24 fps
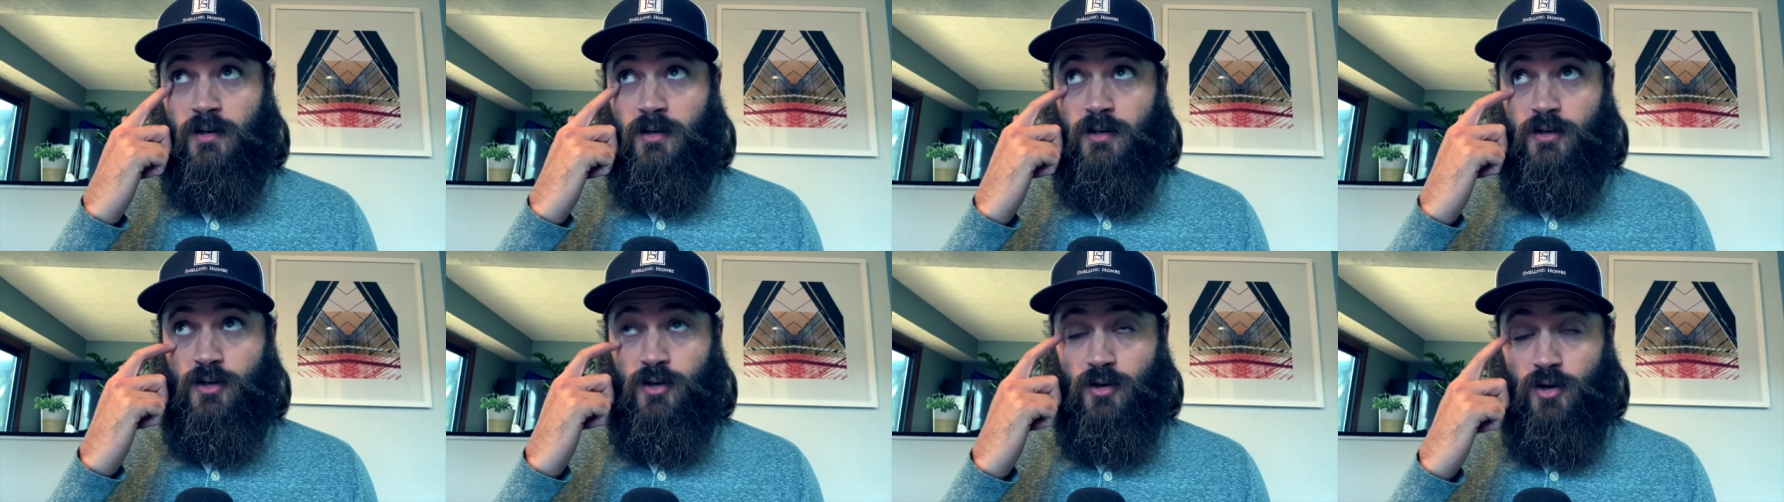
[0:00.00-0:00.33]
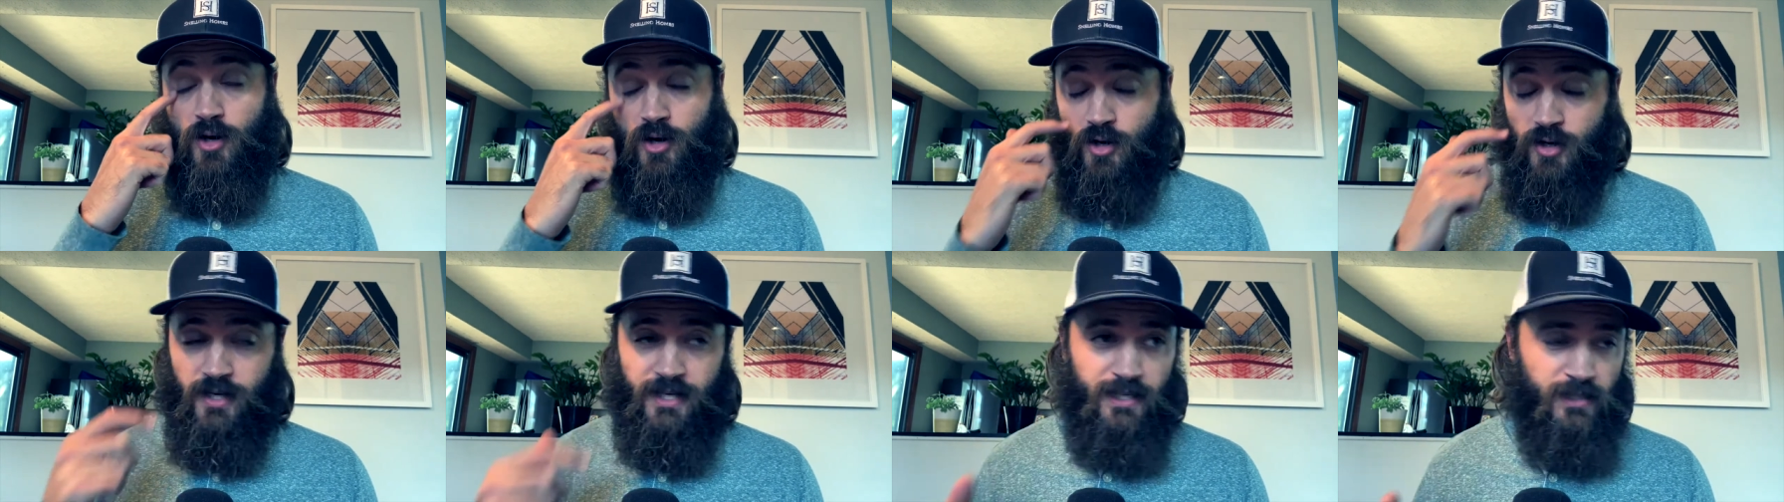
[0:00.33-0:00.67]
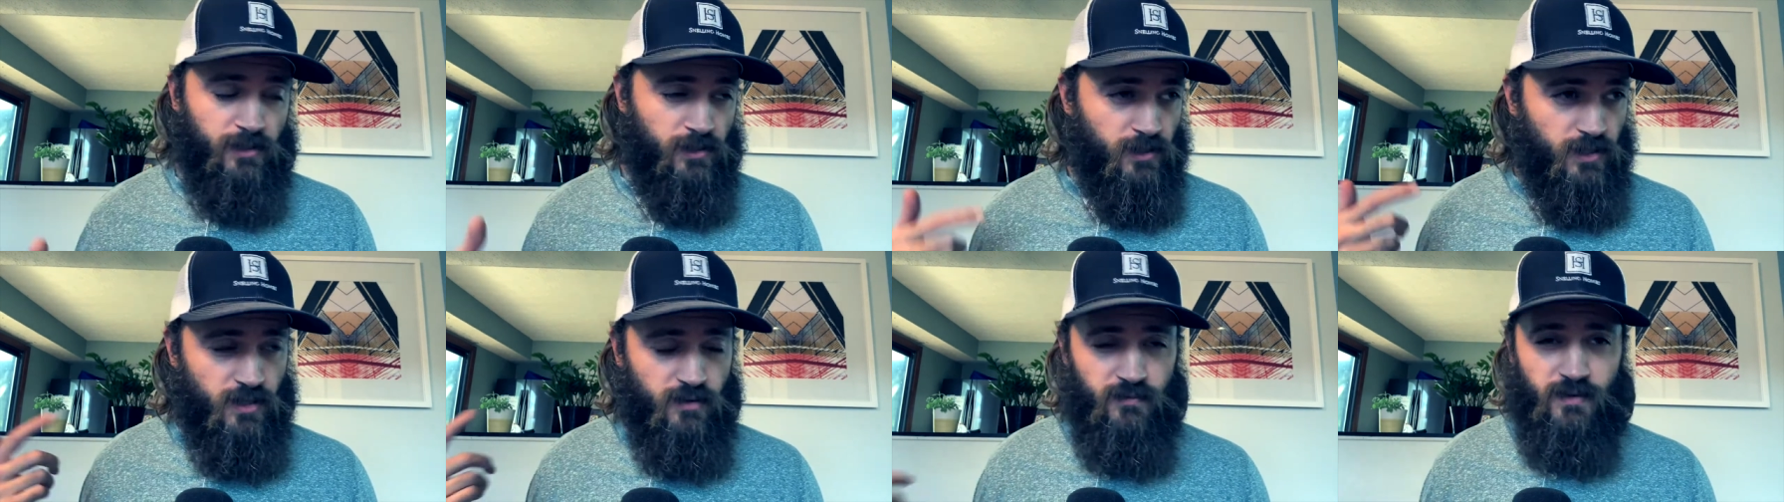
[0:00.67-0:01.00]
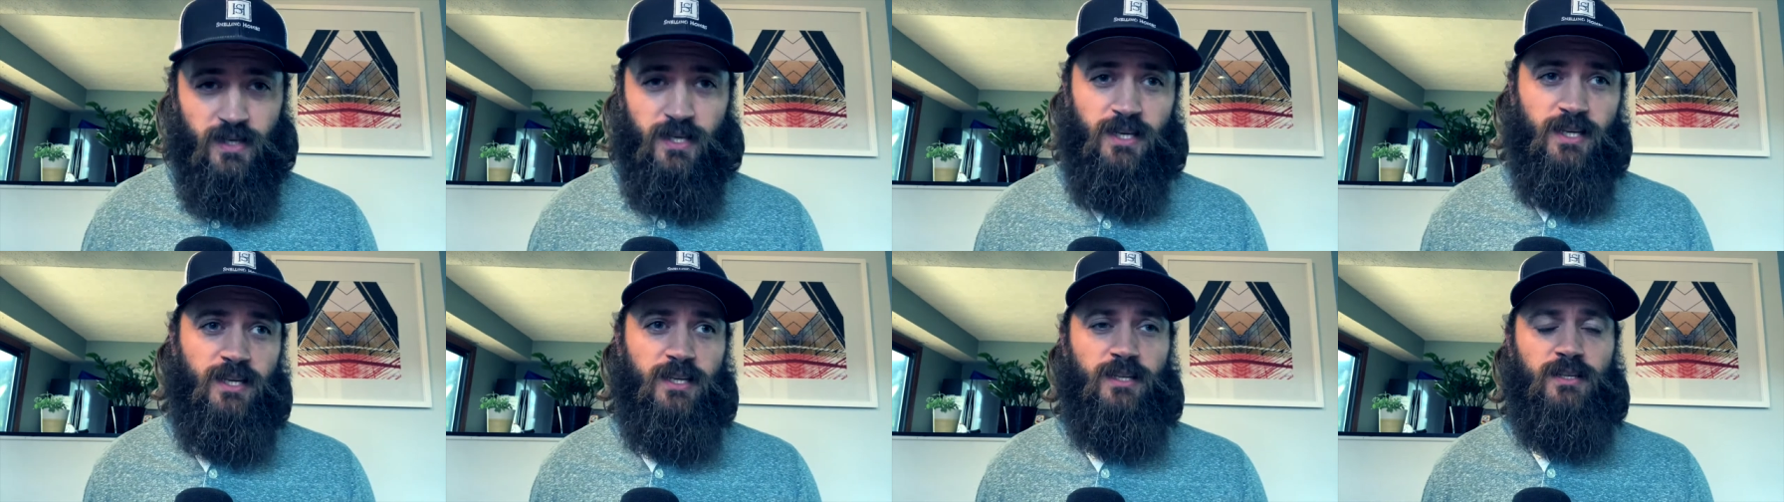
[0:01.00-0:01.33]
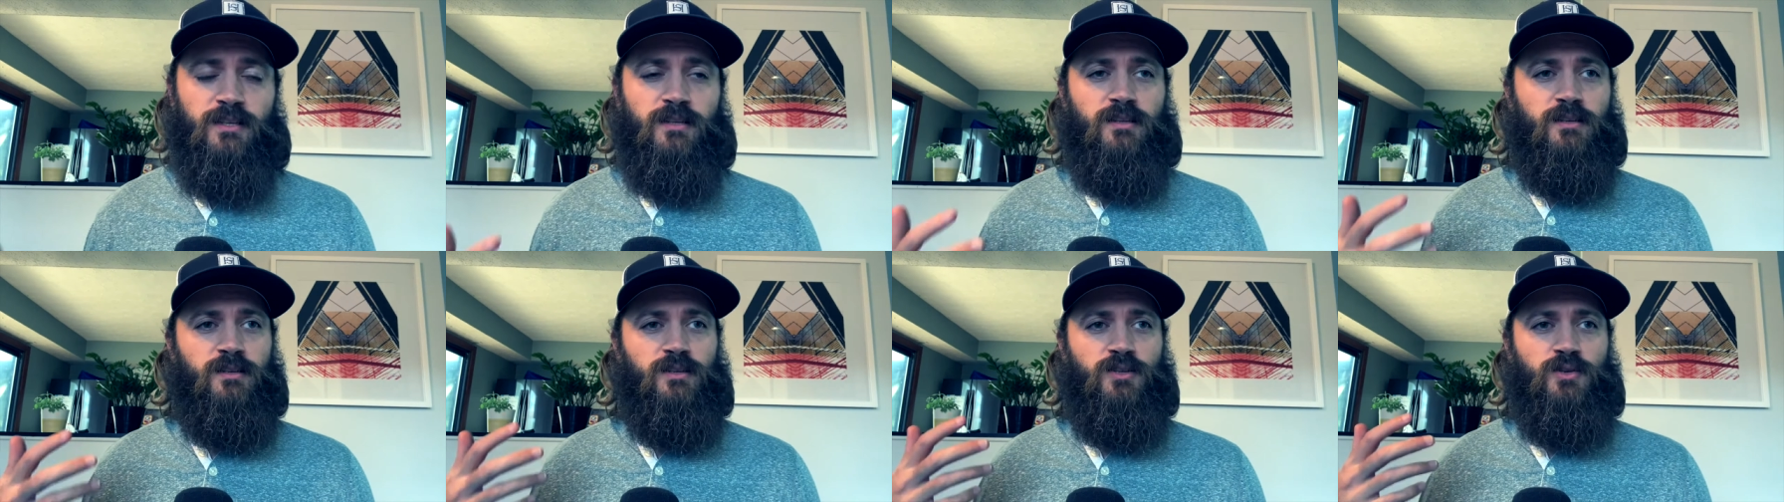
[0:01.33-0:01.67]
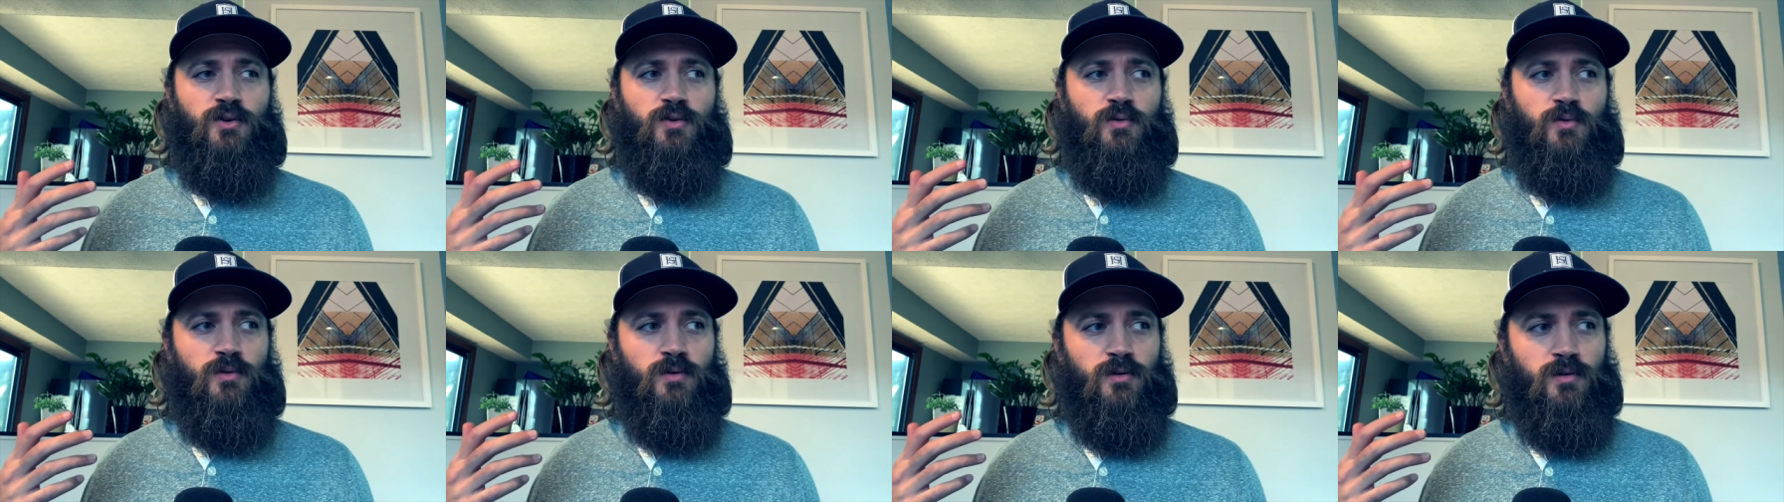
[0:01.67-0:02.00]
you're earning a living,
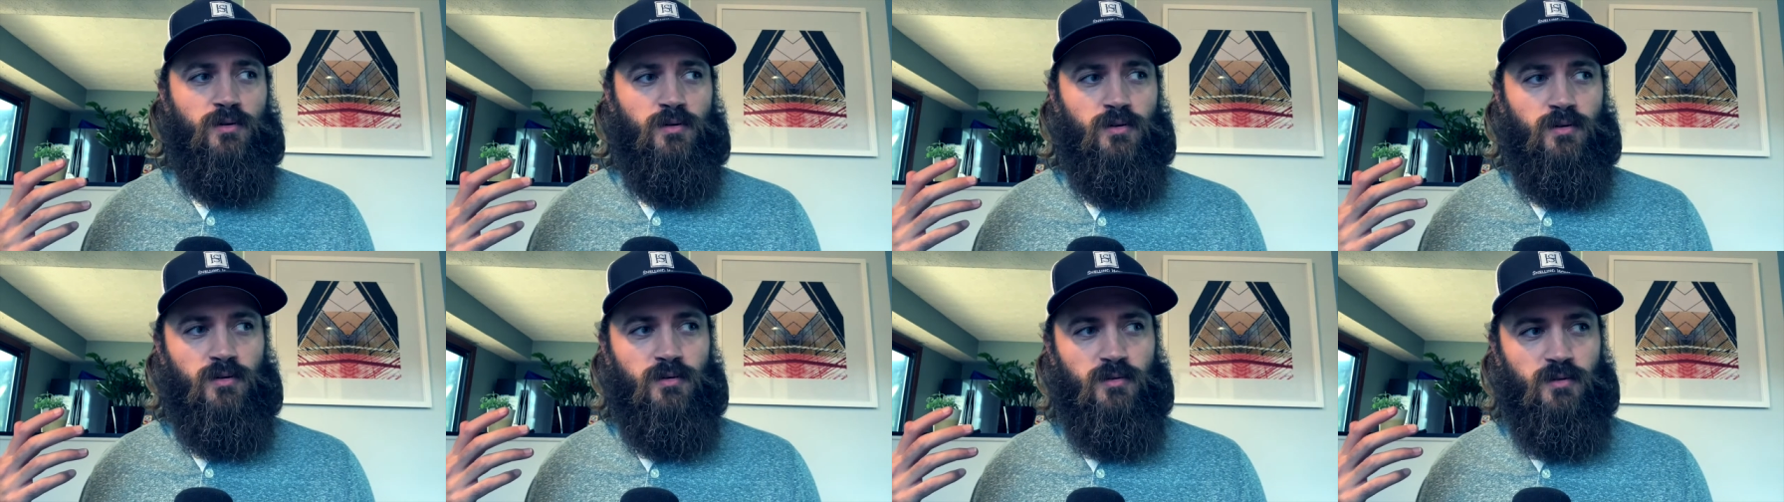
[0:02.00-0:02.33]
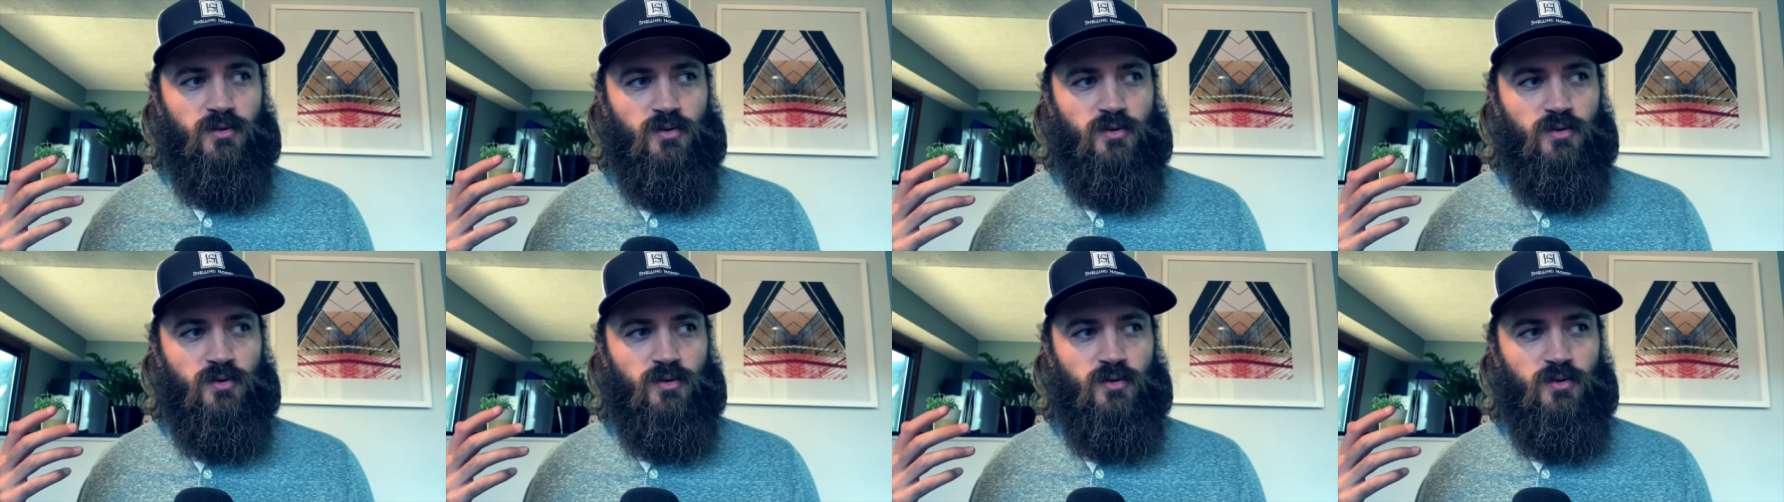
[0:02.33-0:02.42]
you're